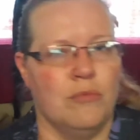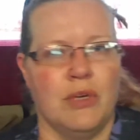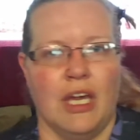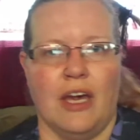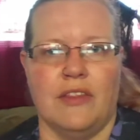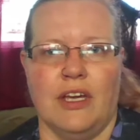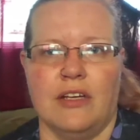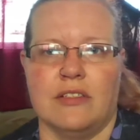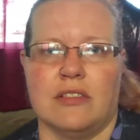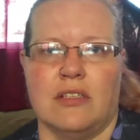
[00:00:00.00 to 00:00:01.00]
yeah,
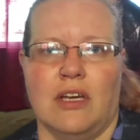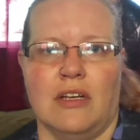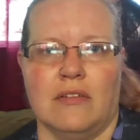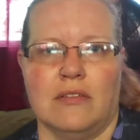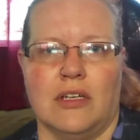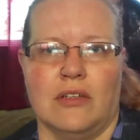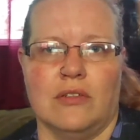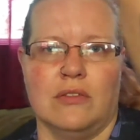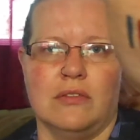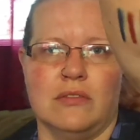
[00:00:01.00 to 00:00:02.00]
there's, I don't
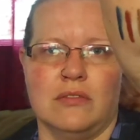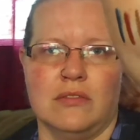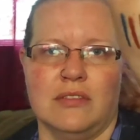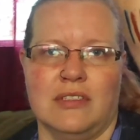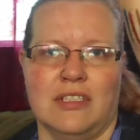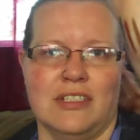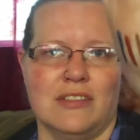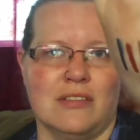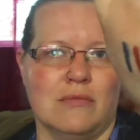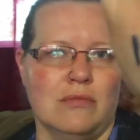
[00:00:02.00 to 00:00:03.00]
know,
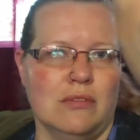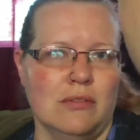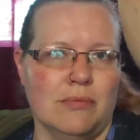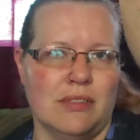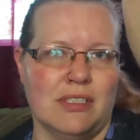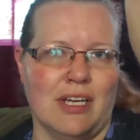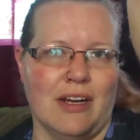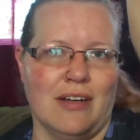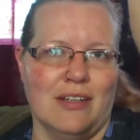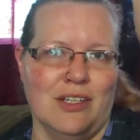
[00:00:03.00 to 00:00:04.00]
there's, whoop,
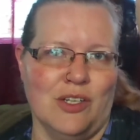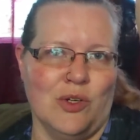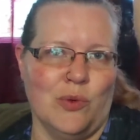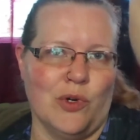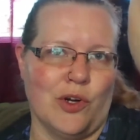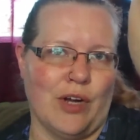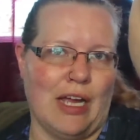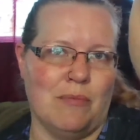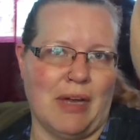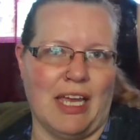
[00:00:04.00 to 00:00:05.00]
there. we will
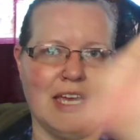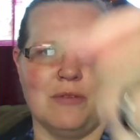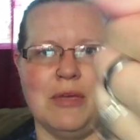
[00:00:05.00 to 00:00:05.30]
crane my hand.